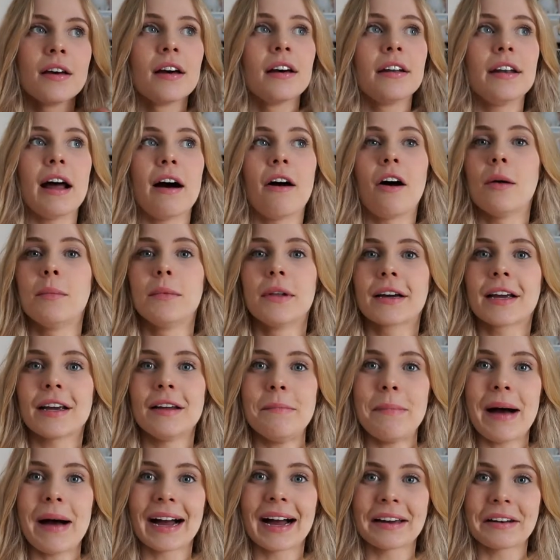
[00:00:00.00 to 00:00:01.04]
now I'm
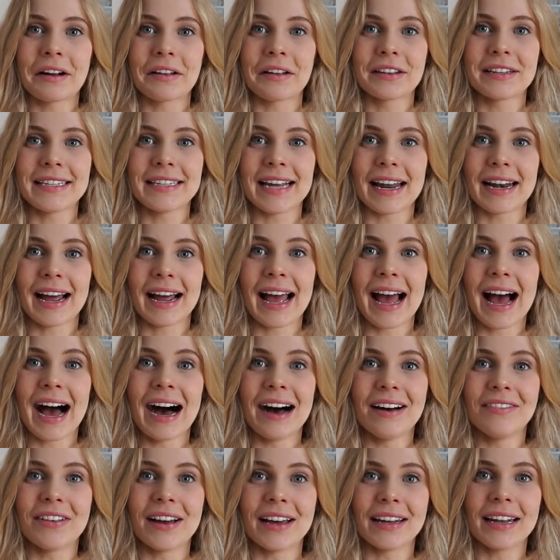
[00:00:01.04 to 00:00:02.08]
looking back at all the debt I
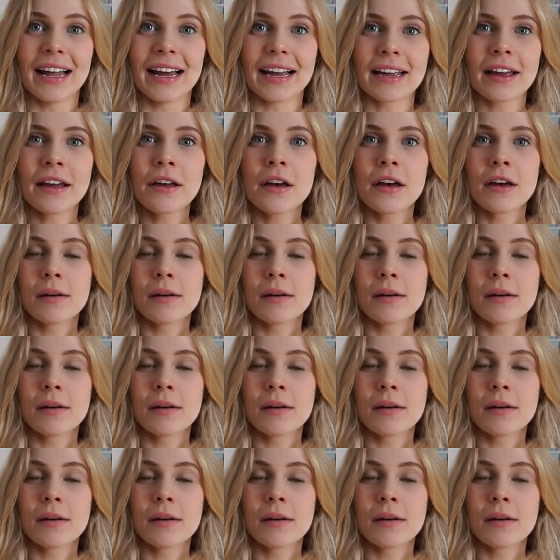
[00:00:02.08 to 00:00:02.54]
have, and like